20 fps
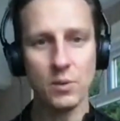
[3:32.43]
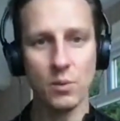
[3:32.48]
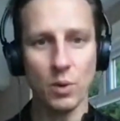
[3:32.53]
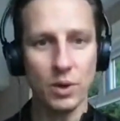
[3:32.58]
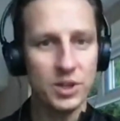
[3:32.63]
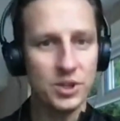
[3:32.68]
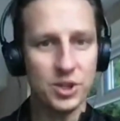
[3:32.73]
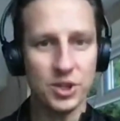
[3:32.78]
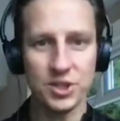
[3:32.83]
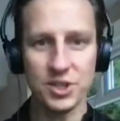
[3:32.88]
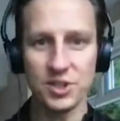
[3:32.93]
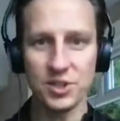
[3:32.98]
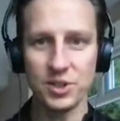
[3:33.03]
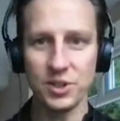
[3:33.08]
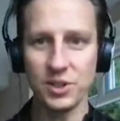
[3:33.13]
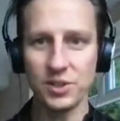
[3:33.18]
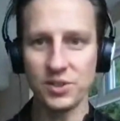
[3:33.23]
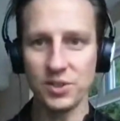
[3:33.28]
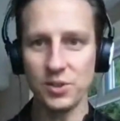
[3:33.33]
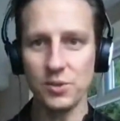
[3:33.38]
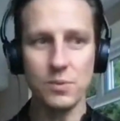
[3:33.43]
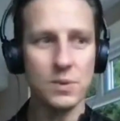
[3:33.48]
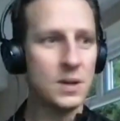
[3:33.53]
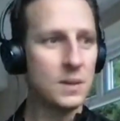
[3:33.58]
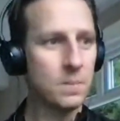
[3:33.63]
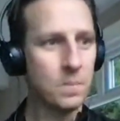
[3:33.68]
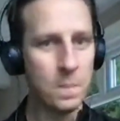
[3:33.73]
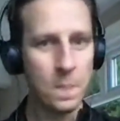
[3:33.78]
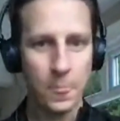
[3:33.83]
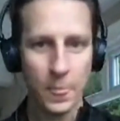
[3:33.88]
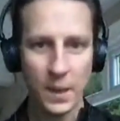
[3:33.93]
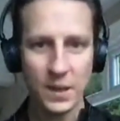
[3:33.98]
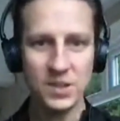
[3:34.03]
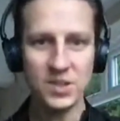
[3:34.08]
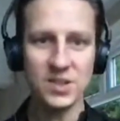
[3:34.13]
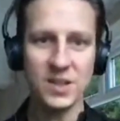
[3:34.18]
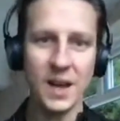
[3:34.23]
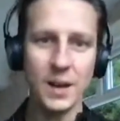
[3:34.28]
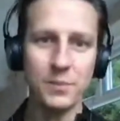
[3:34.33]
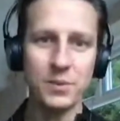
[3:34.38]
What did Justin Turner do? He
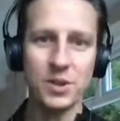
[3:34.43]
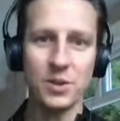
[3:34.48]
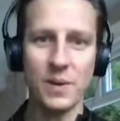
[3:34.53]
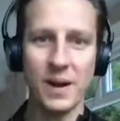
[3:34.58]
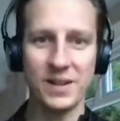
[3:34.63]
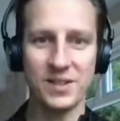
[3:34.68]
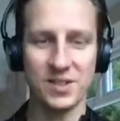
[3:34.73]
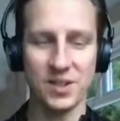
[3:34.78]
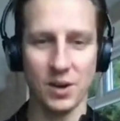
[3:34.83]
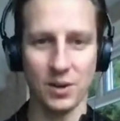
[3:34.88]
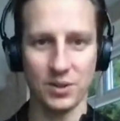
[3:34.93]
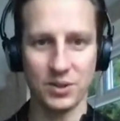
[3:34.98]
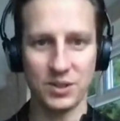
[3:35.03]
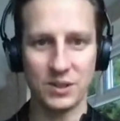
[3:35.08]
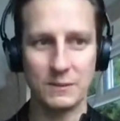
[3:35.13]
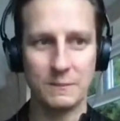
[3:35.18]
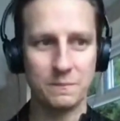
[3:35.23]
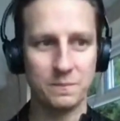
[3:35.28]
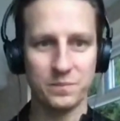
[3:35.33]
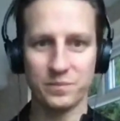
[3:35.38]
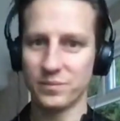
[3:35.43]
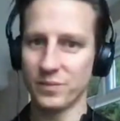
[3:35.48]
signed with the Red Sox.